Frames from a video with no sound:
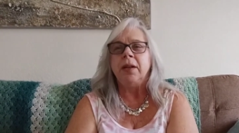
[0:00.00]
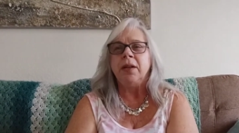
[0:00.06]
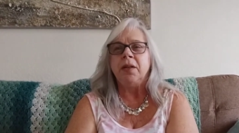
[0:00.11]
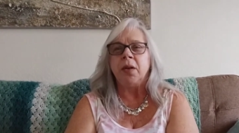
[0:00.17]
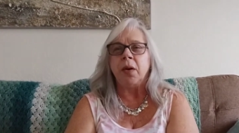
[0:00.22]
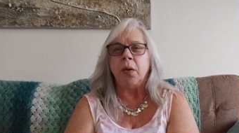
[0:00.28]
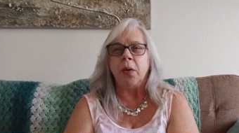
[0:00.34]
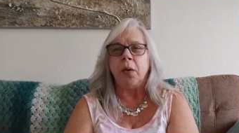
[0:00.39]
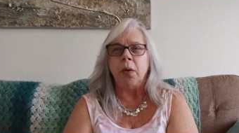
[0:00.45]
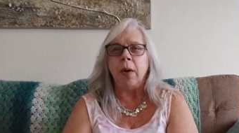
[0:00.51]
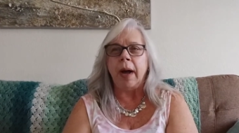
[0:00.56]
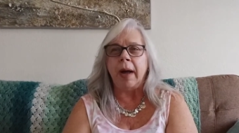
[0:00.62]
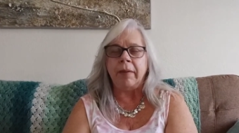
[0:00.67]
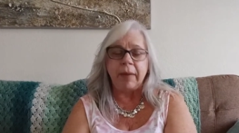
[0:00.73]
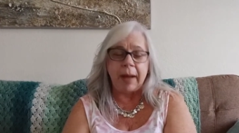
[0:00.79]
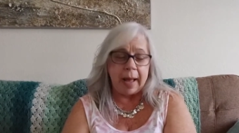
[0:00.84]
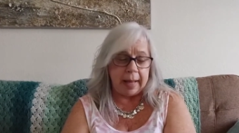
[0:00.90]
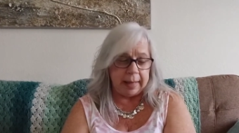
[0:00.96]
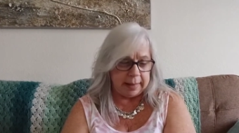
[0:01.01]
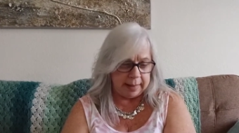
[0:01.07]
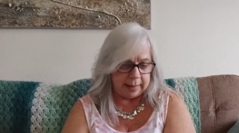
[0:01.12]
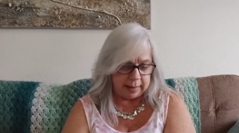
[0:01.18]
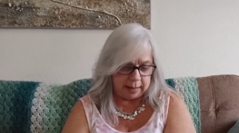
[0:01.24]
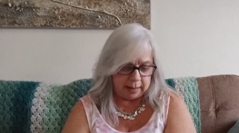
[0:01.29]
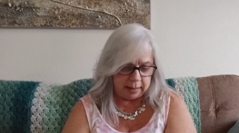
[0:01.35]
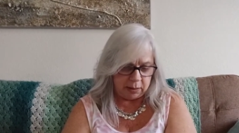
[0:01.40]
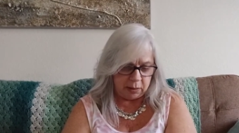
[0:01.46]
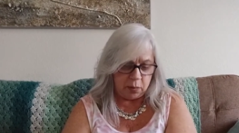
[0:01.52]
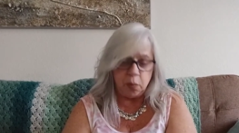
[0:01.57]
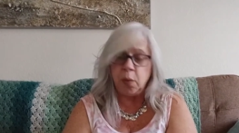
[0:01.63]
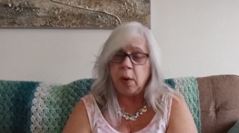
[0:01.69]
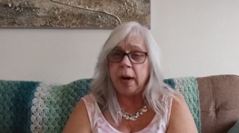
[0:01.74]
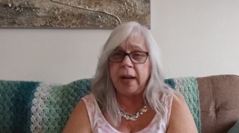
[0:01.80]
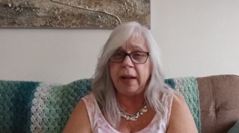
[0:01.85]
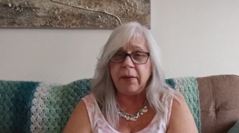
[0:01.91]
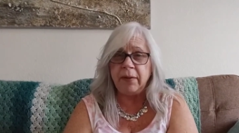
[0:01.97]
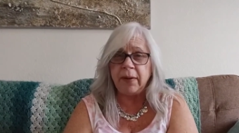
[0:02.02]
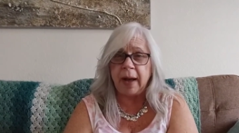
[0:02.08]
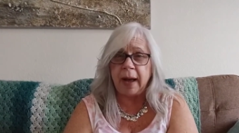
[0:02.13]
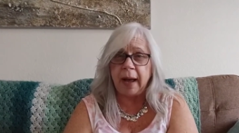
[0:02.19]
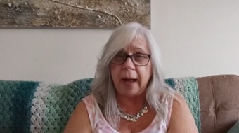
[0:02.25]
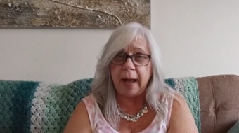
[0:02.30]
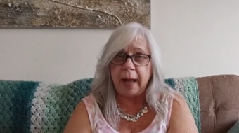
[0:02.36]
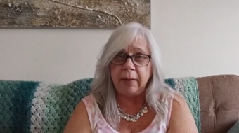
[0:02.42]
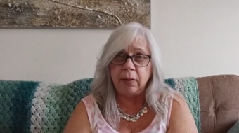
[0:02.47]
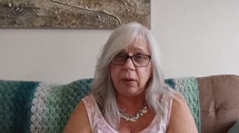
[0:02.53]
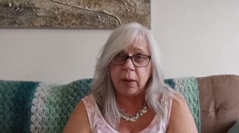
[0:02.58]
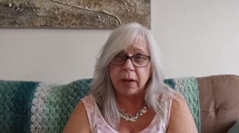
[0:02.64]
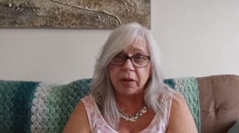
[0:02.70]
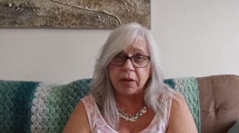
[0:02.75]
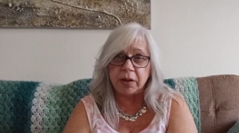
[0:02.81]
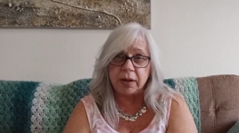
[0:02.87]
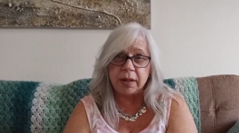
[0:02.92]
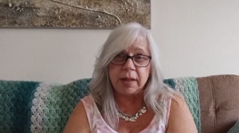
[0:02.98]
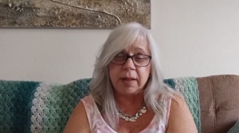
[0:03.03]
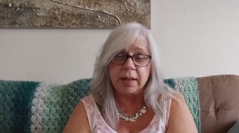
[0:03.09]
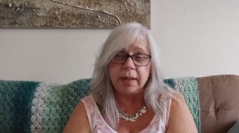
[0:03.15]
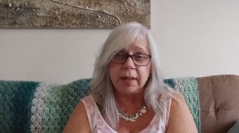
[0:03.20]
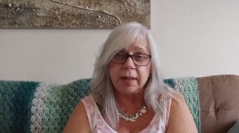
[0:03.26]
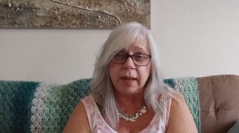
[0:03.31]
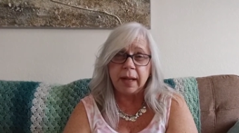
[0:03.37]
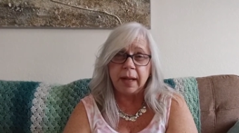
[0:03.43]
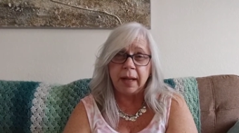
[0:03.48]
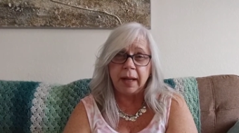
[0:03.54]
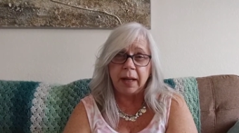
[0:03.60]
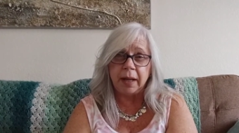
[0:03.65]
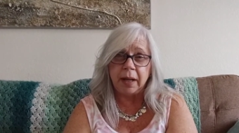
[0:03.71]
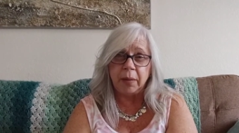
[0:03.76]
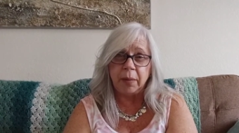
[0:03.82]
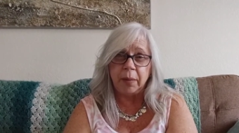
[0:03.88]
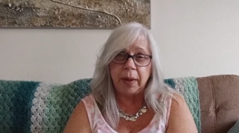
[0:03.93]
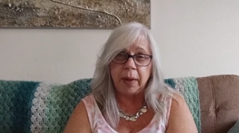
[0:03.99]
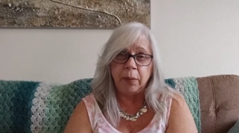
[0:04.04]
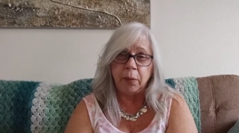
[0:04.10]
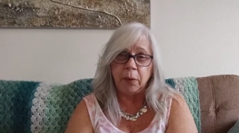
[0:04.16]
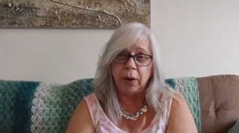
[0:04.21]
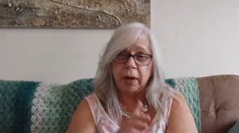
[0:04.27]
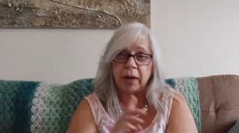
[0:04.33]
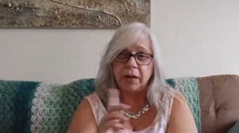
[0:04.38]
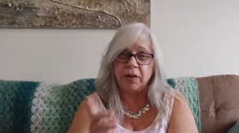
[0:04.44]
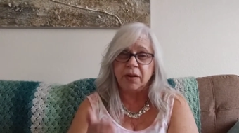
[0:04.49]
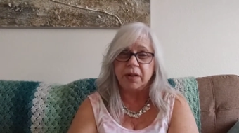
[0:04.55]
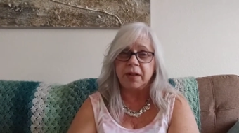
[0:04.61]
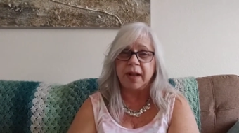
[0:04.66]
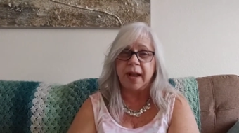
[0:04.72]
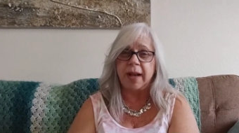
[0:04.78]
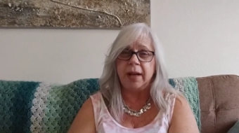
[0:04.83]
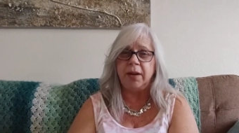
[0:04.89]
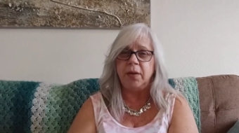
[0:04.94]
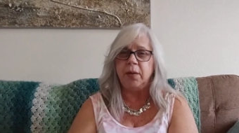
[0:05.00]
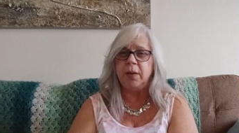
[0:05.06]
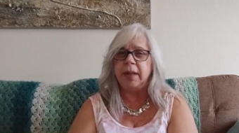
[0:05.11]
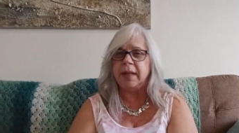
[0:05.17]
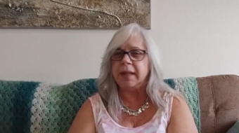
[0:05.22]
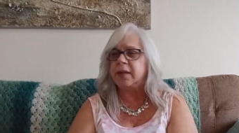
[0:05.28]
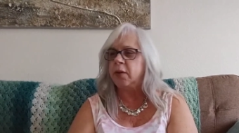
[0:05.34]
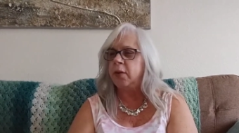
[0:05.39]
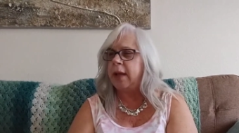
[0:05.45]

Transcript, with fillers: So I've got 25 questions um, and we're going to just kind of do a this